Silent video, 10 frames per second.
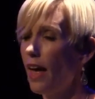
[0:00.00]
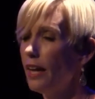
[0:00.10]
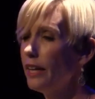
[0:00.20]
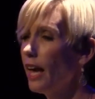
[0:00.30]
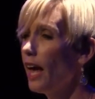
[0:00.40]

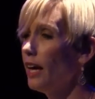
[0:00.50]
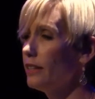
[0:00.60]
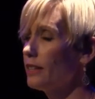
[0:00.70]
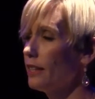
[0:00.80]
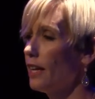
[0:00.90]
And
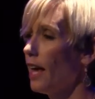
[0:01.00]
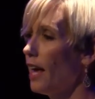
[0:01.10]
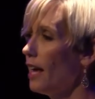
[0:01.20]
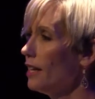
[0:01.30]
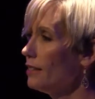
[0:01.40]
yet,
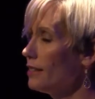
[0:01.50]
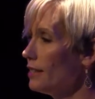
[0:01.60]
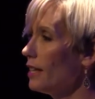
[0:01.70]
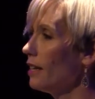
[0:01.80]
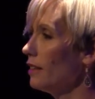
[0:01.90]

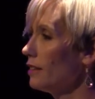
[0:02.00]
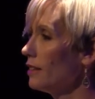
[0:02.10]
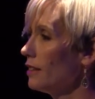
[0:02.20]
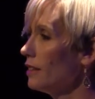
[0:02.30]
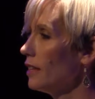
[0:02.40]
still,
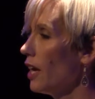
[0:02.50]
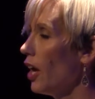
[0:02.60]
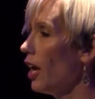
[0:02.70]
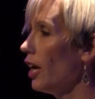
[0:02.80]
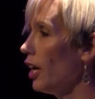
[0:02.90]

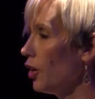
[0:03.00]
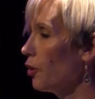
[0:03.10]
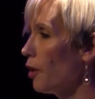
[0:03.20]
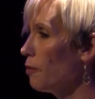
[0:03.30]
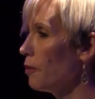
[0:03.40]
he
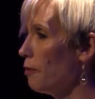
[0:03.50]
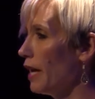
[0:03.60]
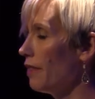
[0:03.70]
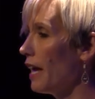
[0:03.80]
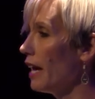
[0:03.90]
grew up a
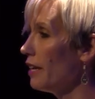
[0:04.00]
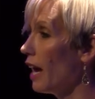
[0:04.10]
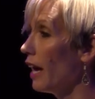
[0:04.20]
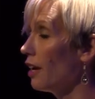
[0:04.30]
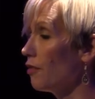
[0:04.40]
bit that
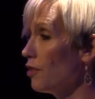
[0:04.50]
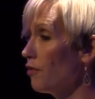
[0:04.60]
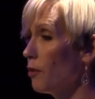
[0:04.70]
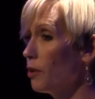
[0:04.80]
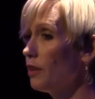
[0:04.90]
night of
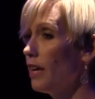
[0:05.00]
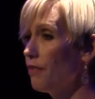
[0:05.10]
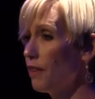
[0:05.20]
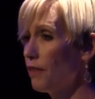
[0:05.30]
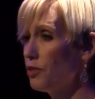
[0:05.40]
November
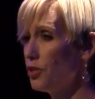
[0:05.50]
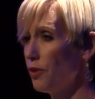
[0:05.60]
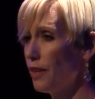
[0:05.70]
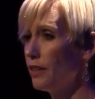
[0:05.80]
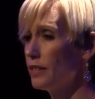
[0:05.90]
11th,
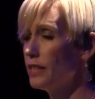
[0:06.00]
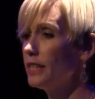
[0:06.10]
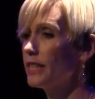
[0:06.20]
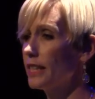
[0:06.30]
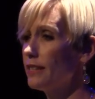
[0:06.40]

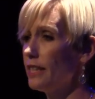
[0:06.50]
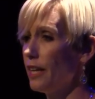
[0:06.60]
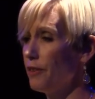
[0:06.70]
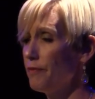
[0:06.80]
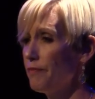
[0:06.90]

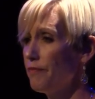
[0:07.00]
2016.